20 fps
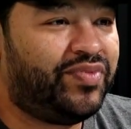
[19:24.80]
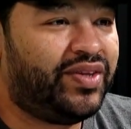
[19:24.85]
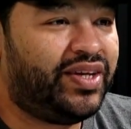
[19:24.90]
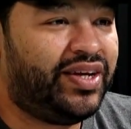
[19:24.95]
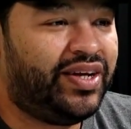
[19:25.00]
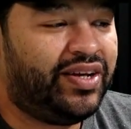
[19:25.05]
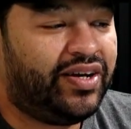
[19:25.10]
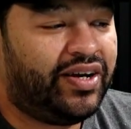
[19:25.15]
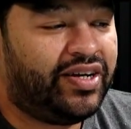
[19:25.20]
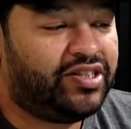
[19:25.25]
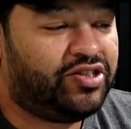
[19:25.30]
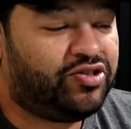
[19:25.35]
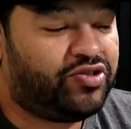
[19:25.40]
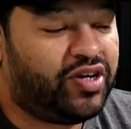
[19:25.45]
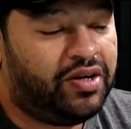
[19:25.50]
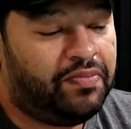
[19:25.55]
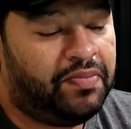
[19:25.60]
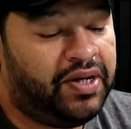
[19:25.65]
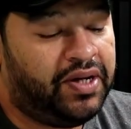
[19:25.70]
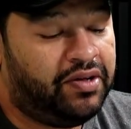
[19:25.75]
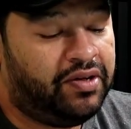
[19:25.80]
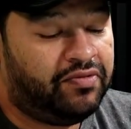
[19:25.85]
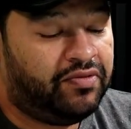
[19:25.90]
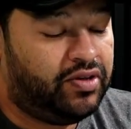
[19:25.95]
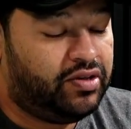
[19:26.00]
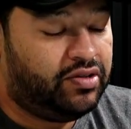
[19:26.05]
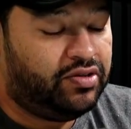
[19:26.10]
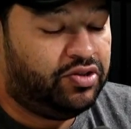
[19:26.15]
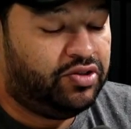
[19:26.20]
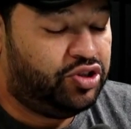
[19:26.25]
you know, I just try to be
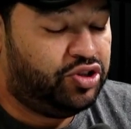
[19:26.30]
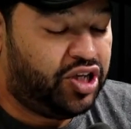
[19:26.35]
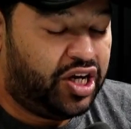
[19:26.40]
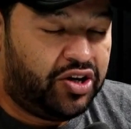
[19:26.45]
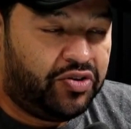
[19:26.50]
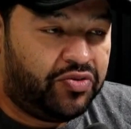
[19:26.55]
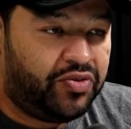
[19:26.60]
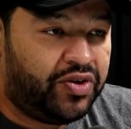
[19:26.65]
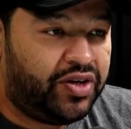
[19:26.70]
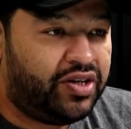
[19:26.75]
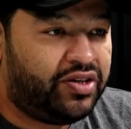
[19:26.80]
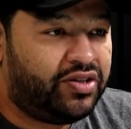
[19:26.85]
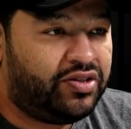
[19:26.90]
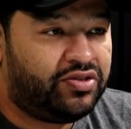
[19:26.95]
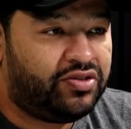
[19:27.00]
genuine,